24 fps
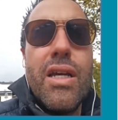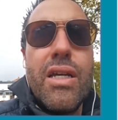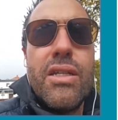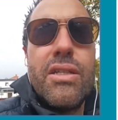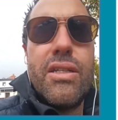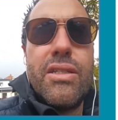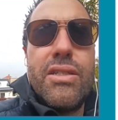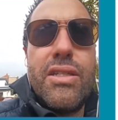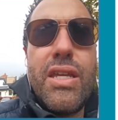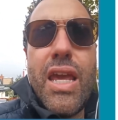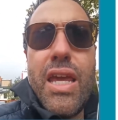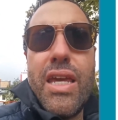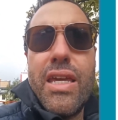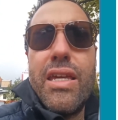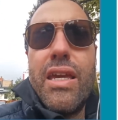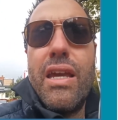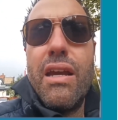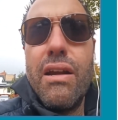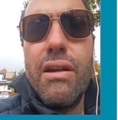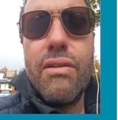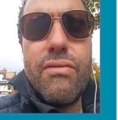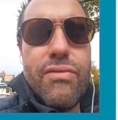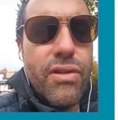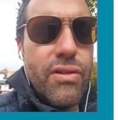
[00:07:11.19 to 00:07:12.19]
to take
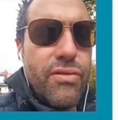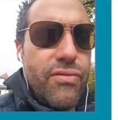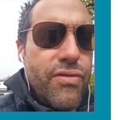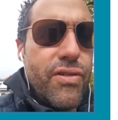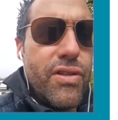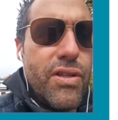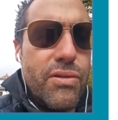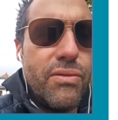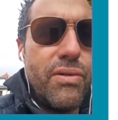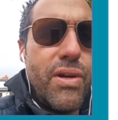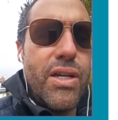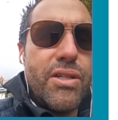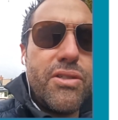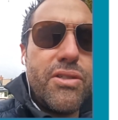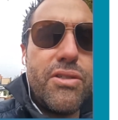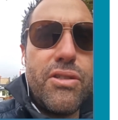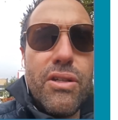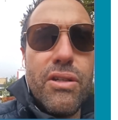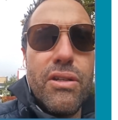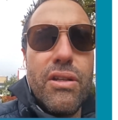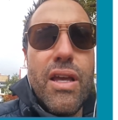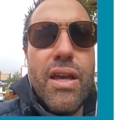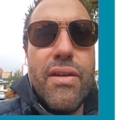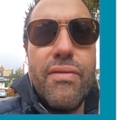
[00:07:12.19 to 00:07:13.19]
care of you for the rest of
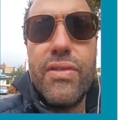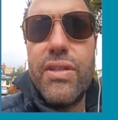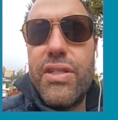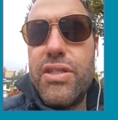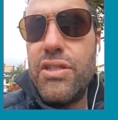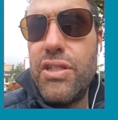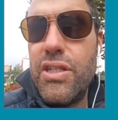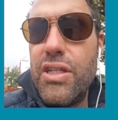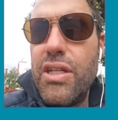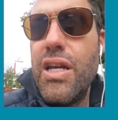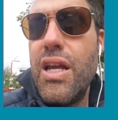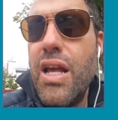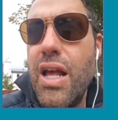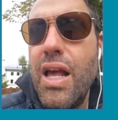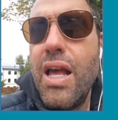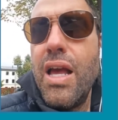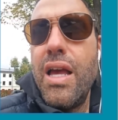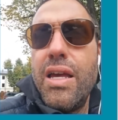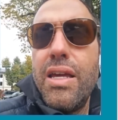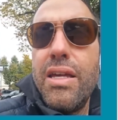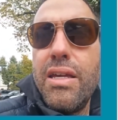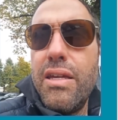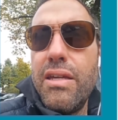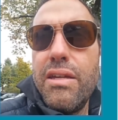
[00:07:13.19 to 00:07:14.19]
your life because you,
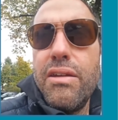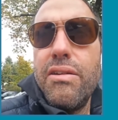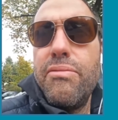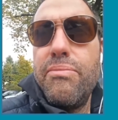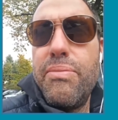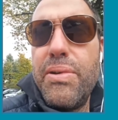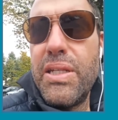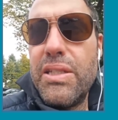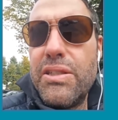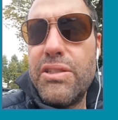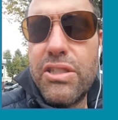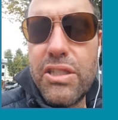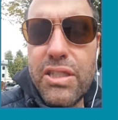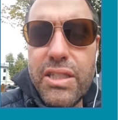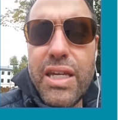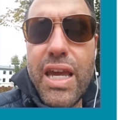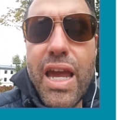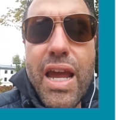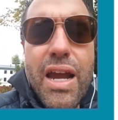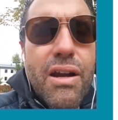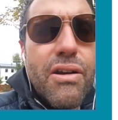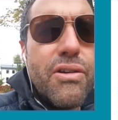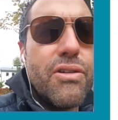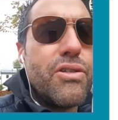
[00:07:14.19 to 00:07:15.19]
you've been
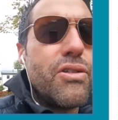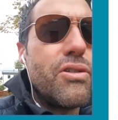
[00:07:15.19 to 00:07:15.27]
scared.